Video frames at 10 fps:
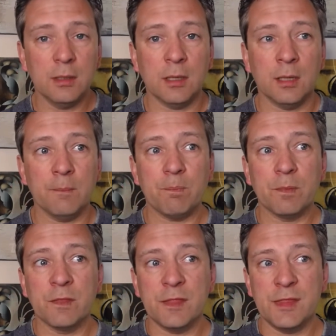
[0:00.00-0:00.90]
Um,
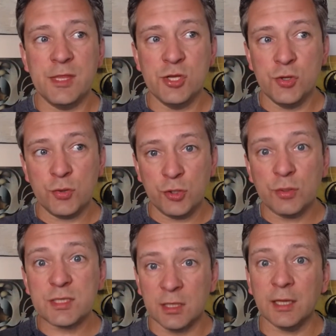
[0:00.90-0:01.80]
you, you
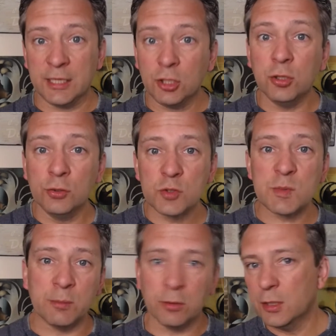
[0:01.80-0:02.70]
could still include those
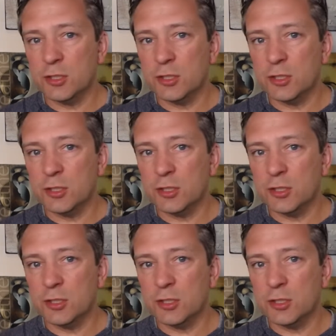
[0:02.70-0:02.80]
people